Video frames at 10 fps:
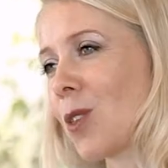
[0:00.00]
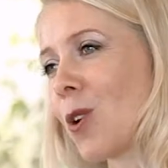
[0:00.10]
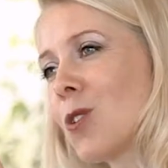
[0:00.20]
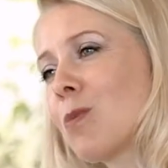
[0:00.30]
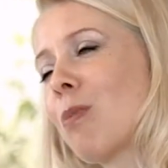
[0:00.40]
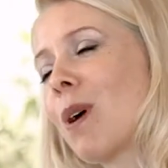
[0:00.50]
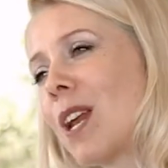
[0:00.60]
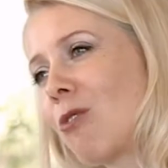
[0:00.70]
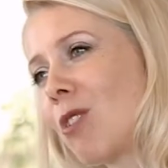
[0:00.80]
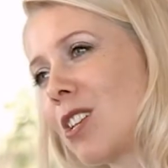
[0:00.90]
those
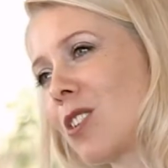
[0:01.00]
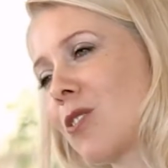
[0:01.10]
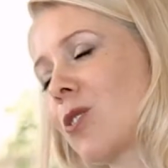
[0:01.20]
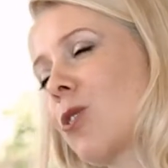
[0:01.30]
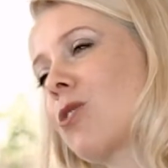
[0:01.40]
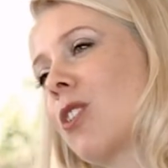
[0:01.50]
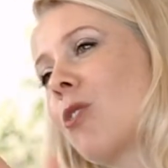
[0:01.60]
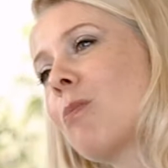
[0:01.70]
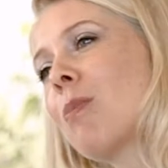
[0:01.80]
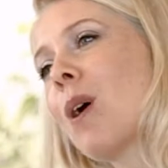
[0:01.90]
brain regions, those
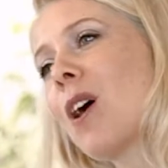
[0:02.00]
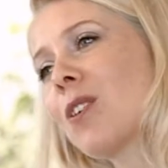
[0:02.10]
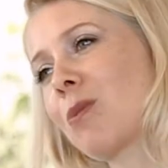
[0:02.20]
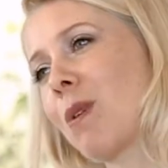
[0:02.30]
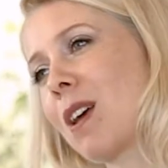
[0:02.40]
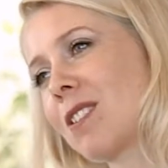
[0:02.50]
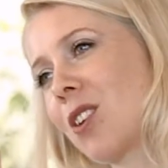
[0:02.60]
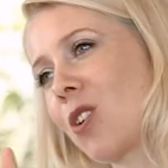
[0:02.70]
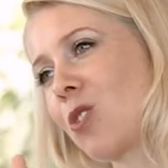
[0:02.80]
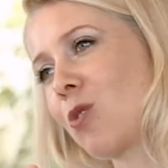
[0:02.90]
neural pathways that
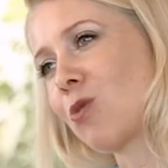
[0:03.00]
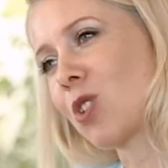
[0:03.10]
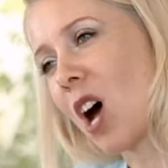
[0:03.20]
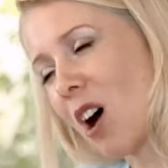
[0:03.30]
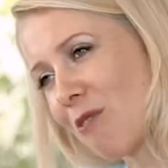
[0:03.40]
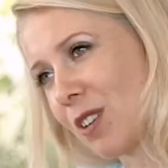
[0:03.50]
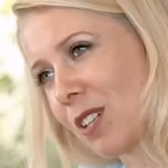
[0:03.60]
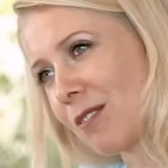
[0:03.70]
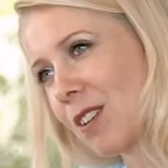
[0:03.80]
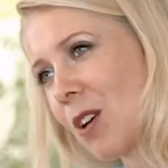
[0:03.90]
are used
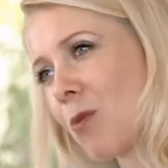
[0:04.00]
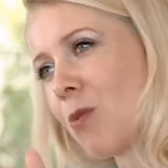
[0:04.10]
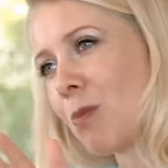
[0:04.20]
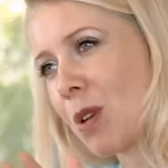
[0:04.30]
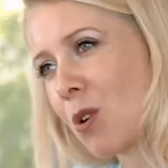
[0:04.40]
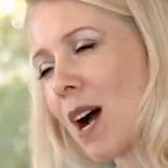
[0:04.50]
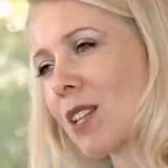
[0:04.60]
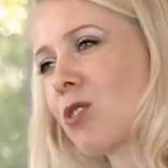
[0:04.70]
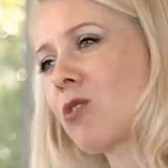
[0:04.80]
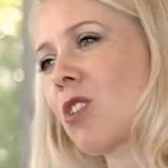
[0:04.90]
often will be
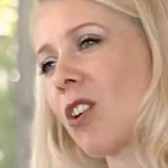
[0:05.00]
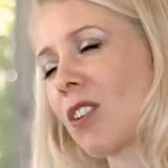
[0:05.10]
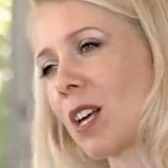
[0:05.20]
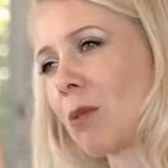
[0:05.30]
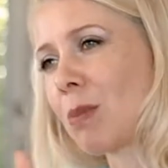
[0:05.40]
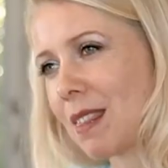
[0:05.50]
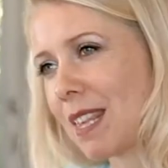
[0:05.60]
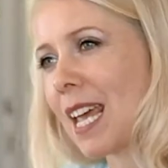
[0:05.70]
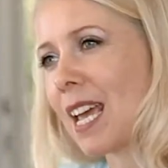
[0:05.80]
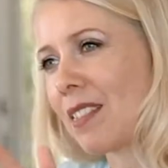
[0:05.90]
quite strong, they'll be
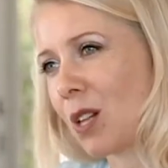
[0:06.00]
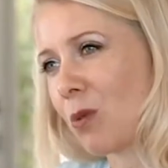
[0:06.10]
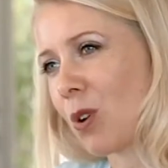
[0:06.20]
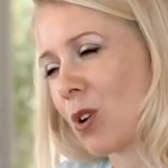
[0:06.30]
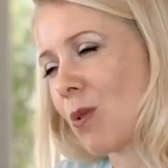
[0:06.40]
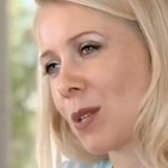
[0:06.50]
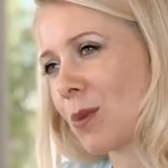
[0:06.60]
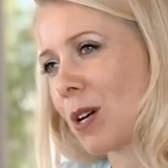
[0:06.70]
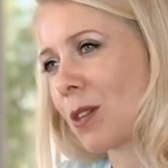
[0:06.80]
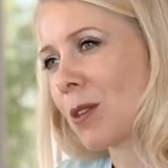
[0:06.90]
there and they'll work quite
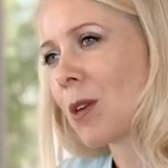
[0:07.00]
well.